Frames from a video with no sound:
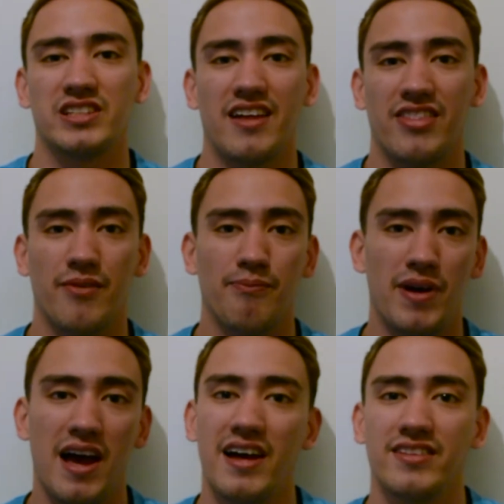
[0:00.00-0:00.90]
to get the
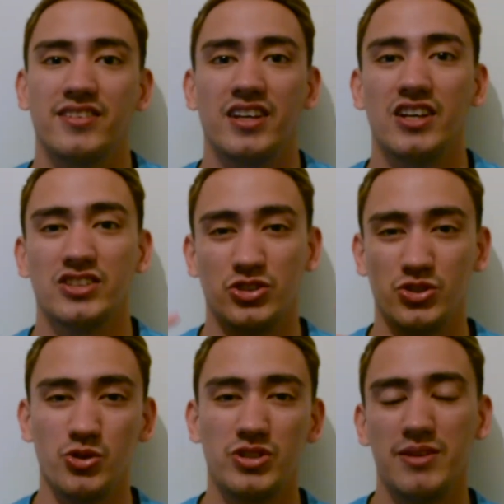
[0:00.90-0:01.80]
band. So
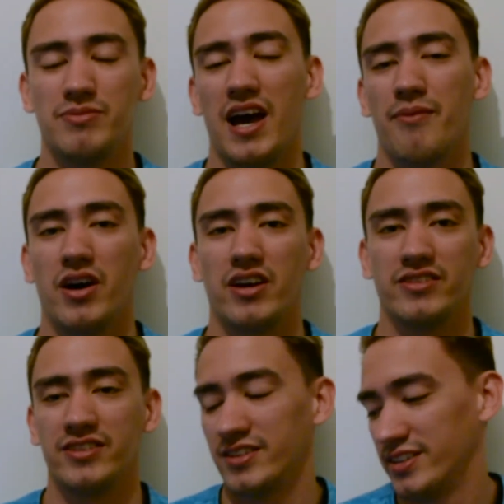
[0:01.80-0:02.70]
do keep that in
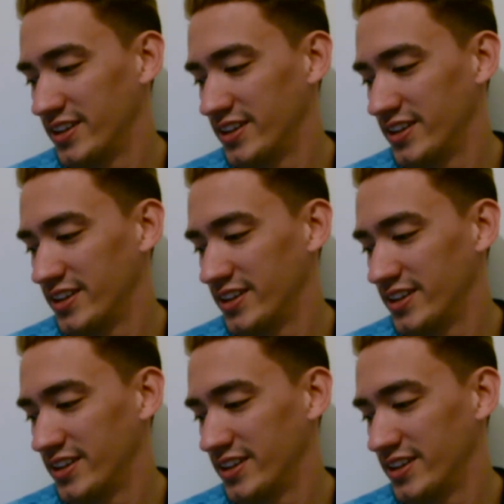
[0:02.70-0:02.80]
mind.